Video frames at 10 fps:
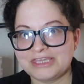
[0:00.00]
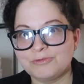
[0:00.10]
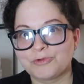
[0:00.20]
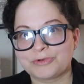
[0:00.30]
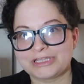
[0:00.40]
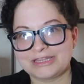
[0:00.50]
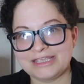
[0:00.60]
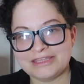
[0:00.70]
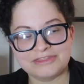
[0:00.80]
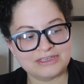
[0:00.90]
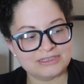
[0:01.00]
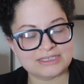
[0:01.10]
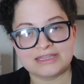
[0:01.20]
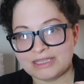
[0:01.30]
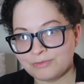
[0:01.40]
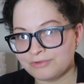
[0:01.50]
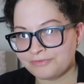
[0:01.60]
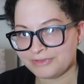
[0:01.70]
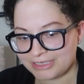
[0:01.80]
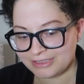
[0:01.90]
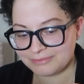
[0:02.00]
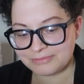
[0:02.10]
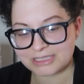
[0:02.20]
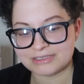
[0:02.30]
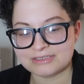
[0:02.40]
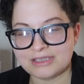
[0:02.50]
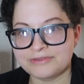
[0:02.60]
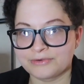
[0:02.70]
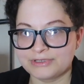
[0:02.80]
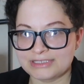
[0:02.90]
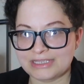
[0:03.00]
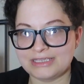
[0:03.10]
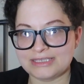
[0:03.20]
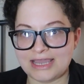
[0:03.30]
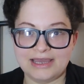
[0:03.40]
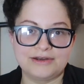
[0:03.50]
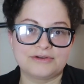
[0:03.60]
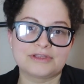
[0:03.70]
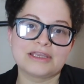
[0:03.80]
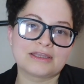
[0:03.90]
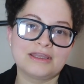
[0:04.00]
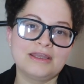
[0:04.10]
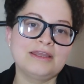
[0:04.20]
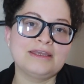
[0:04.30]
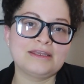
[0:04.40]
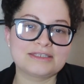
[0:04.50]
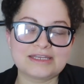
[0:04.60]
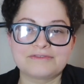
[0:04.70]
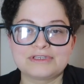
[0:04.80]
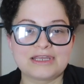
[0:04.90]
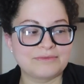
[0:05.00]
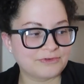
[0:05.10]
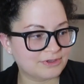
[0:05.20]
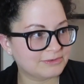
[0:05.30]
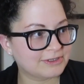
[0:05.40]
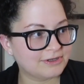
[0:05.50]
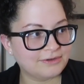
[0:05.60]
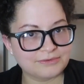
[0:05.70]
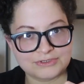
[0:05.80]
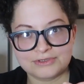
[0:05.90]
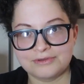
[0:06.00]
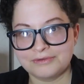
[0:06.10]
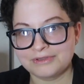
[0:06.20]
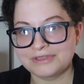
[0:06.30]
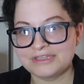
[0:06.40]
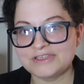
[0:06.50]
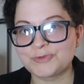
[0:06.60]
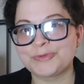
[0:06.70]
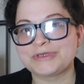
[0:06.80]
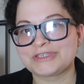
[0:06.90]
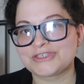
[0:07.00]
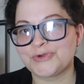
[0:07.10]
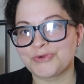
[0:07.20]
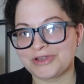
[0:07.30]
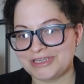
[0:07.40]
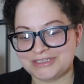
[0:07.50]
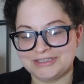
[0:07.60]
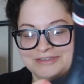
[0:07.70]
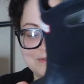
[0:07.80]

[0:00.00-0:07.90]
he will really like these, and they will fit him because the other ones that he's had are like, it's definitely time for them to go. So these will be so great